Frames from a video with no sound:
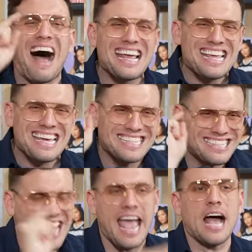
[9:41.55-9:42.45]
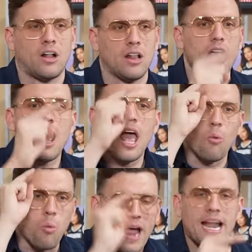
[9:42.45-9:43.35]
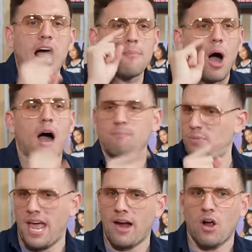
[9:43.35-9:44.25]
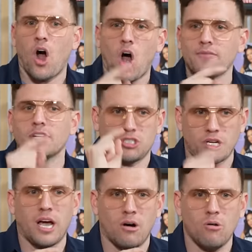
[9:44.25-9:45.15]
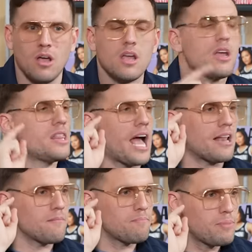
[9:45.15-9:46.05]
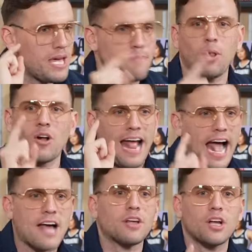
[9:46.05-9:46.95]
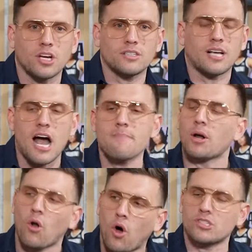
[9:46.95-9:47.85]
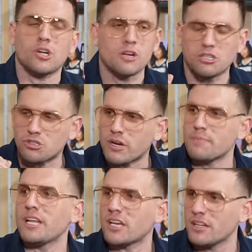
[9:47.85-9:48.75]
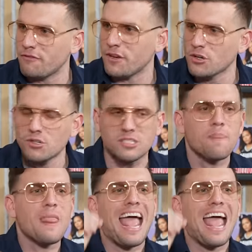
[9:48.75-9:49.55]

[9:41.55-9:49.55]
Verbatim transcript: I can tell when I'm up there on the show that people are having a good time, but also extremely confused.